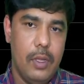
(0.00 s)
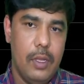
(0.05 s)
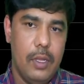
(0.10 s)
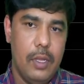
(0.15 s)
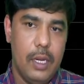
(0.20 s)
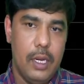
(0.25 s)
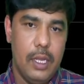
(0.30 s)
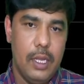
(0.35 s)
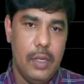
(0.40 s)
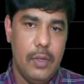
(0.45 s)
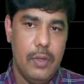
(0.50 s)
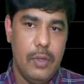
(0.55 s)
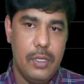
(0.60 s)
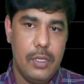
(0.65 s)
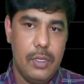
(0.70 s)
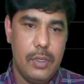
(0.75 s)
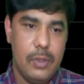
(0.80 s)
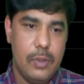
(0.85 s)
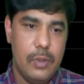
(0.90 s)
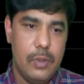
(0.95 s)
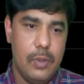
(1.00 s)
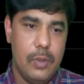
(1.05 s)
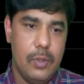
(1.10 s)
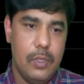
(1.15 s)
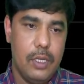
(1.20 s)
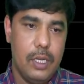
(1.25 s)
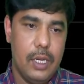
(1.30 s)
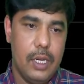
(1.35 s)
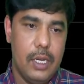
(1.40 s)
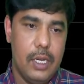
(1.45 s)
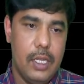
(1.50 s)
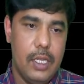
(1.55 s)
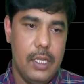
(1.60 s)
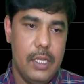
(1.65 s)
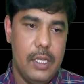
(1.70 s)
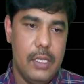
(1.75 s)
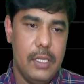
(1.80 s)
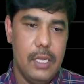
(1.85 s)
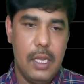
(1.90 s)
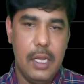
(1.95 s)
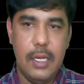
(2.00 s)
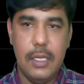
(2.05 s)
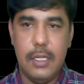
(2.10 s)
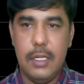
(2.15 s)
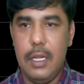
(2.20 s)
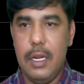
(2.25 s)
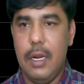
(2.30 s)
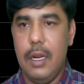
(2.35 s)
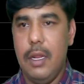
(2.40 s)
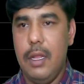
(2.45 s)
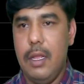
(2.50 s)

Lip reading: that equals to 30 is the answer.